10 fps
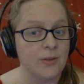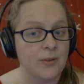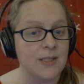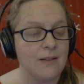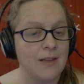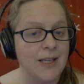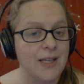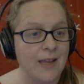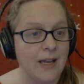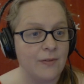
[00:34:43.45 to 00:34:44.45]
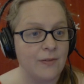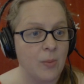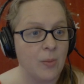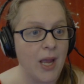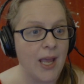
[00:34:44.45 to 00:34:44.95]
it'll delete that
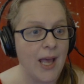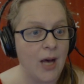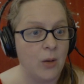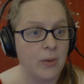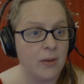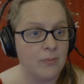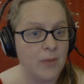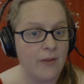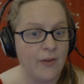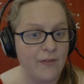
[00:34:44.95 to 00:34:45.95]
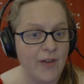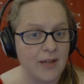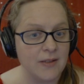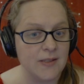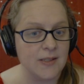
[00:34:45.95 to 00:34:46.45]
from my album of
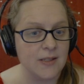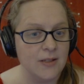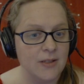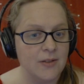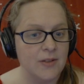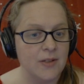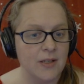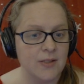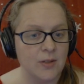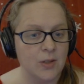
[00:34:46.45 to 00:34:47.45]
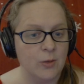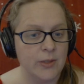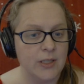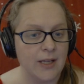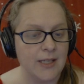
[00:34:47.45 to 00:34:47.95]
effects. So
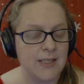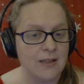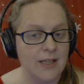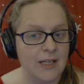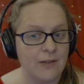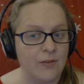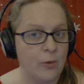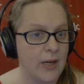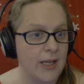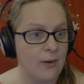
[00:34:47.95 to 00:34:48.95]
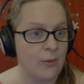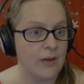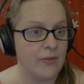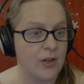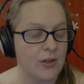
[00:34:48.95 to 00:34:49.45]
you would click delete if you want to
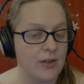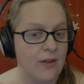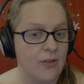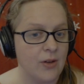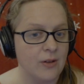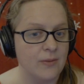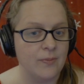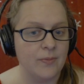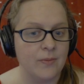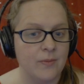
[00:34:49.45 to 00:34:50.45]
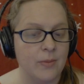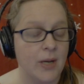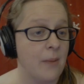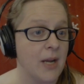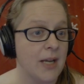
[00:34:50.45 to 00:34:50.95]
get rid of it altogether.
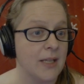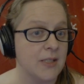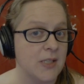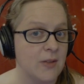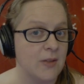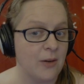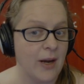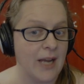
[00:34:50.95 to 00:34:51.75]
But I'm not going to do that